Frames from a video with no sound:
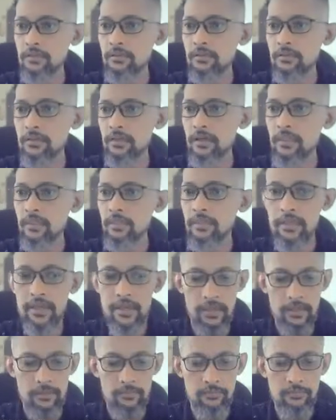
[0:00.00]
And
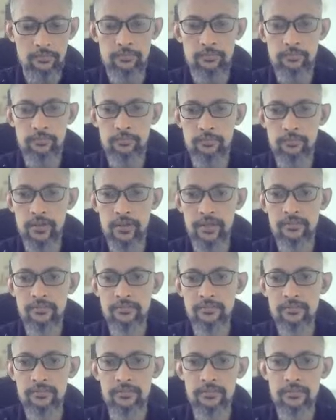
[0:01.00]
then
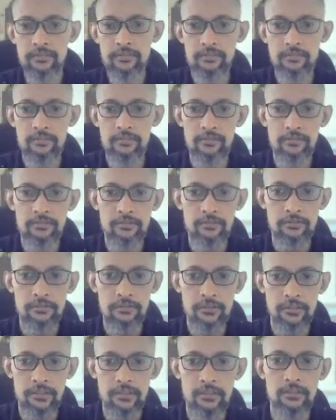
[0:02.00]
paste.
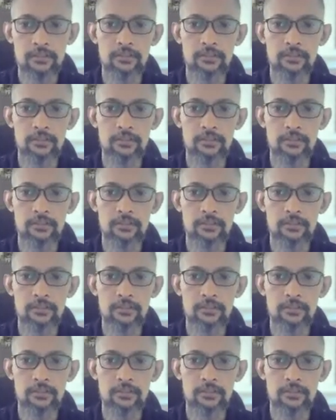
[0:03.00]
See?